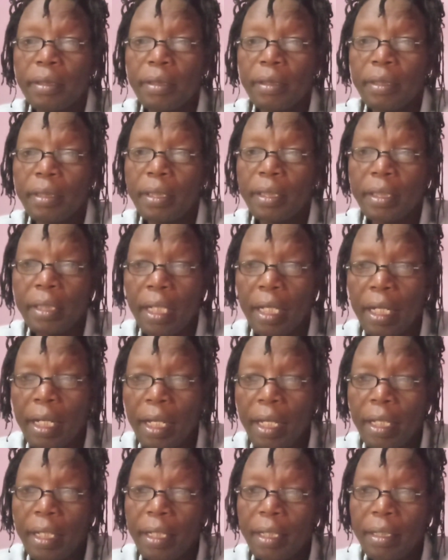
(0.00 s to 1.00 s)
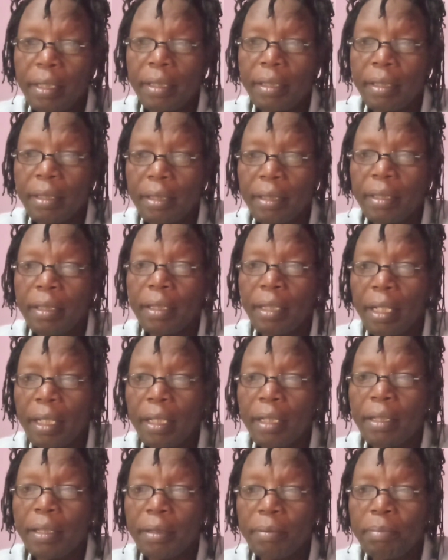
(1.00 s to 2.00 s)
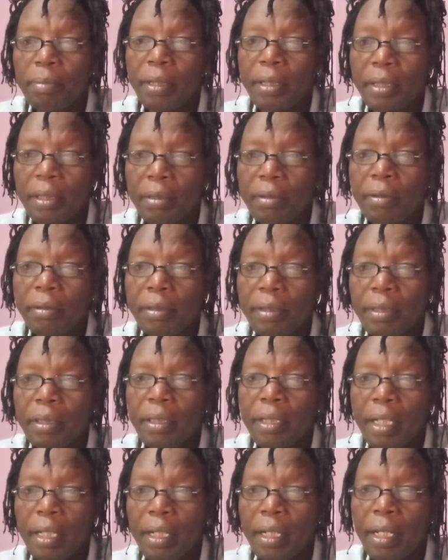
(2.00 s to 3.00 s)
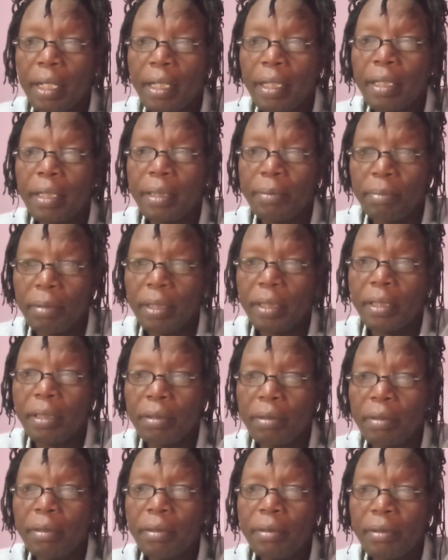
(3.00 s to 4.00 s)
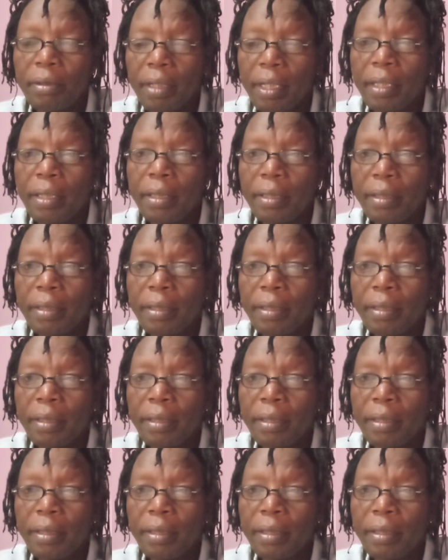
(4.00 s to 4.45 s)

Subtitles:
These are like particles, they are like particles, right?